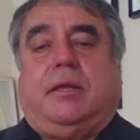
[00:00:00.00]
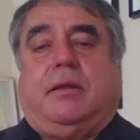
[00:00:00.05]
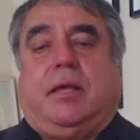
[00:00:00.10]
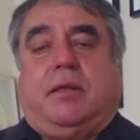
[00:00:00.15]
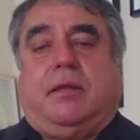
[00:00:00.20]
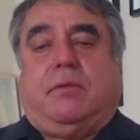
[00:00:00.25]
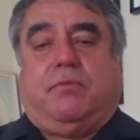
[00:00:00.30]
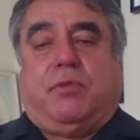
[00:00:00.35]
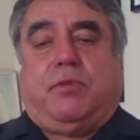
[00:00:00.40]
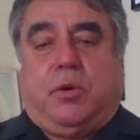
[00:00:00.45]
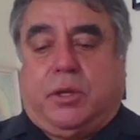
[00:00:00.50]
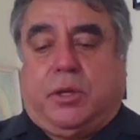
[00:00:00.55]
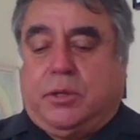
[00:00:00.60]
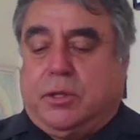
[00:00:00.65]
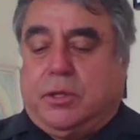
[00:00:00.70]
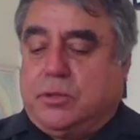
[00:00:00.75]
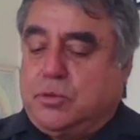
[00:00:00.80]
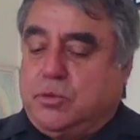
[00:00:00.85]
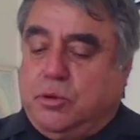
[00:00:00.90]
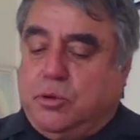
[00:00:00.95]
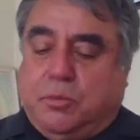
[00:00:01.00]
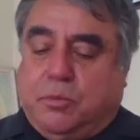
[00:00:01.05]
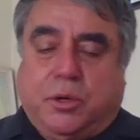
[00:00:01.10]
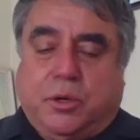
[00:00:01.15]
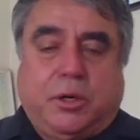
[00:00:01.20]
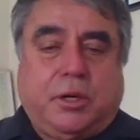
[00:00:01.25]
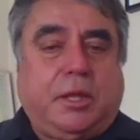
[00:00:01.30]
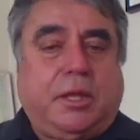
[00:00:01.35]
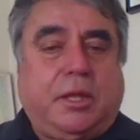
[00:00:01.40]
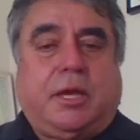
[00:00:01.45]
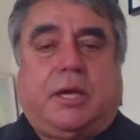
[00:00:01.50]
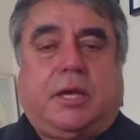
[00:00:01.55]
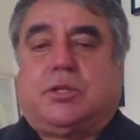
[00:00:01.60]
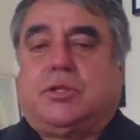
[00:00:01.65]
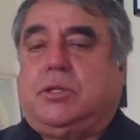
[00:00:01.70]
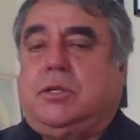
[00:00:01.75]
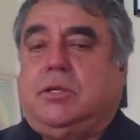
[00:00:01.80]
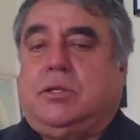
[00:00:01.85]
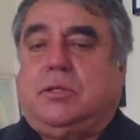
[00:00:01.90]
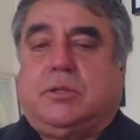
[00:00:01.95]
and vote in the school board
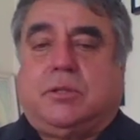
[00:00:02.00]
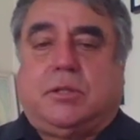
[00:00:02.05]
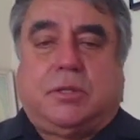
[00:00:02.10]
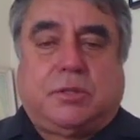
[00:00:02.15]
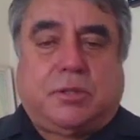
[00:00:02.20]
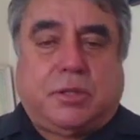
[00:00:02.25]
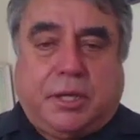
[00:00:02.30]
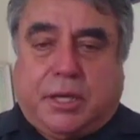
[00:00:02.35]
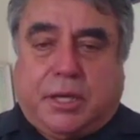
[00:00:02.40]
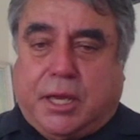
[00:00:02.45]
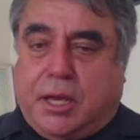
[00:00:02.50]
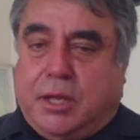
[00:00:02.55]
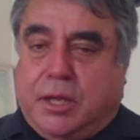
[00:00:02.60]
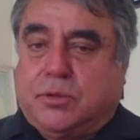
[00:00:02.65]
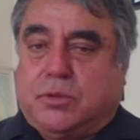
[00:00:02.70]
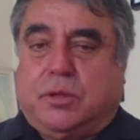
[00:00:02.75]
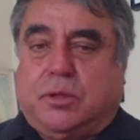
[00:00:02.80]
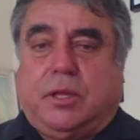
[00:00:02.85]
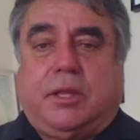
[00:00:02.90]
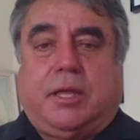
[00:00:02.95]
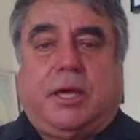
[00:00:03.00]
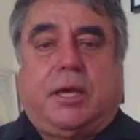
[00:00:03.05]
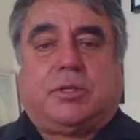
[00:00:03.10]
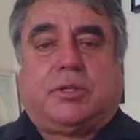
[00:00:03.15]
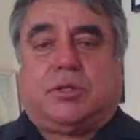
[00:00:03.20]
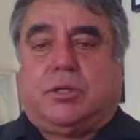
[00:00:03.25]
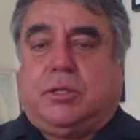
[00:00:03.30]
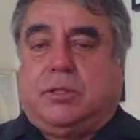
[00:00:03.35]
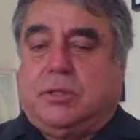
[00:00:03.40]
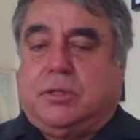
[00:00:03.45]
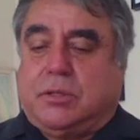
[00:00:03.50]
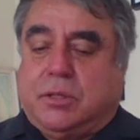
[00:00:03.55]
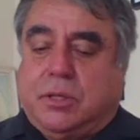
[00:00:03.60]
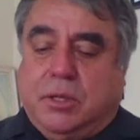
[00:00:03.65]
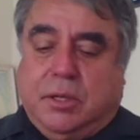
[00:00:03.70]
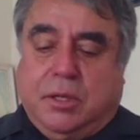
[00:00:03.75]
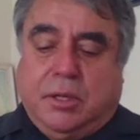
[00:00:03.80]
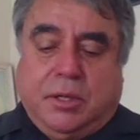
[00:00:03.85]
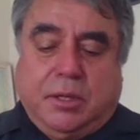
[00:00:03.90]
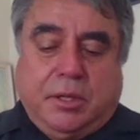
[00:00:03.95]
elections, the city council elections,
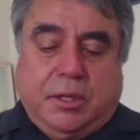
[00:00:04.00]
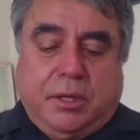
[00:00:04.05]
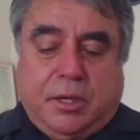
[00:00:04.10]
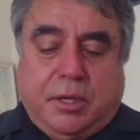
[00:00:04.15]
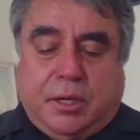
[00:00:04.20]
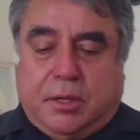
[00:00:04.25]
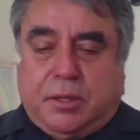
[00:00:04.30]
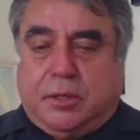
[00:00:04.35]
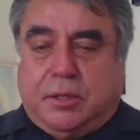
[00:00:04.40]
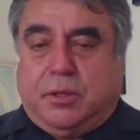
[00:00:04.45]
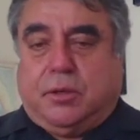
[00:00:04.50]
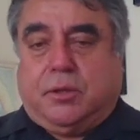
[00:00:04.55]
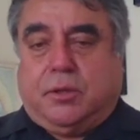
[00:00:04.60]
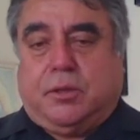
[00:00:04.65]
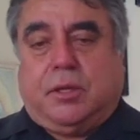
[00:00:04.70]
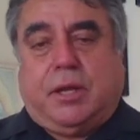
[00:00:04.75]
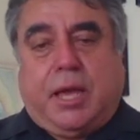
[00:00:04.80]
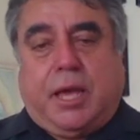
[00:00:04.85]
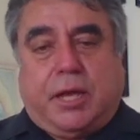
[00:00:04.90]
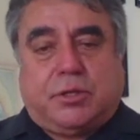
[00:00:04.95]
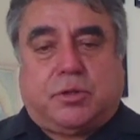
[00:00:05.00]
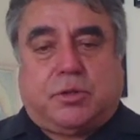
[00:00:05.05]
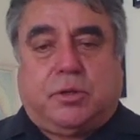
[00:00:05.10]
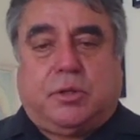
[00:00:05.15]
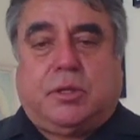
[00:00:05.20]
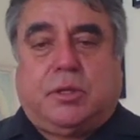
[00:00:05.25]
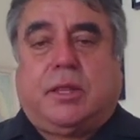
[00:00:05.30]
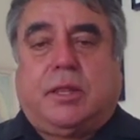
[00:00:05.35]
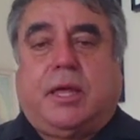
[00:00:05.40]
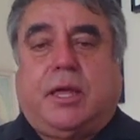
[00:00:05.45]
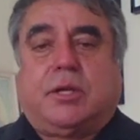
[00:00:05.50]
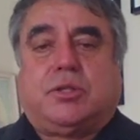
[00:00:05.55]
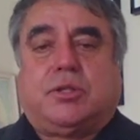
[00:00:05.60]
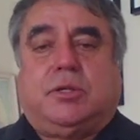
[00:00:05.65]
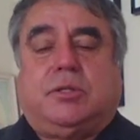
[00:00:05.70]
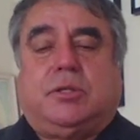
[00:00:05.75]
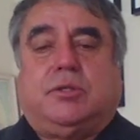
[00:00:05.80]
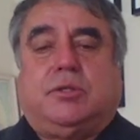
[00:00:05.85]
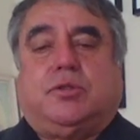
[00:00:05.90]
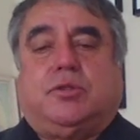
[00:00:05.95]
the national
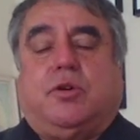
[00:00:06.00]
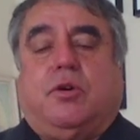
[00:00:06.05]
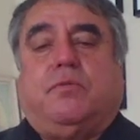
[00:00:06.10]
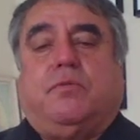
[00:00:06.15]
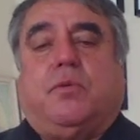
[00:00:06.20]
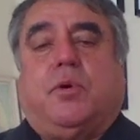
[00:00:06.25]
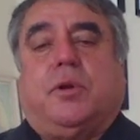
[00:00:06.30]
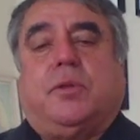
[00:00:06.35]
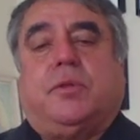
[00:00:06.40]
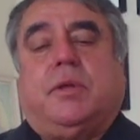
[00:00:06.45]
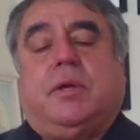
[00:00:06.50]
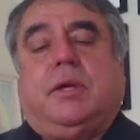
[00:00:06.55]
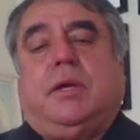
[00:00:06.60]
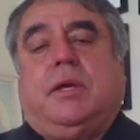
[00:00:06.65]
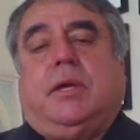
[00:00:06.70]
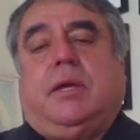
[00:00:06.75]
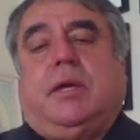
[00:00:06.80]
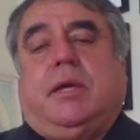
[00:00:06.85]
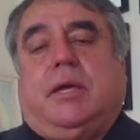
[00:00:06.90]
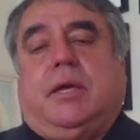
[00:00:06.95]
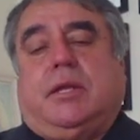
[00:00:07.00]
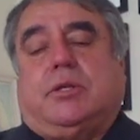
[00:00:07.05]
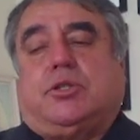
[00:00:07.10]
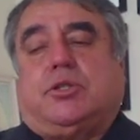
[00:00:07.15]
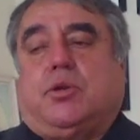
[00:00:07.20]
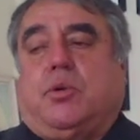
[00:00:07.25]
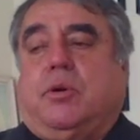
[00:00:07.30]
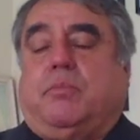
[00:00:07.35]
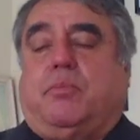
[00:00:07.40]
elections, and so forth. It is so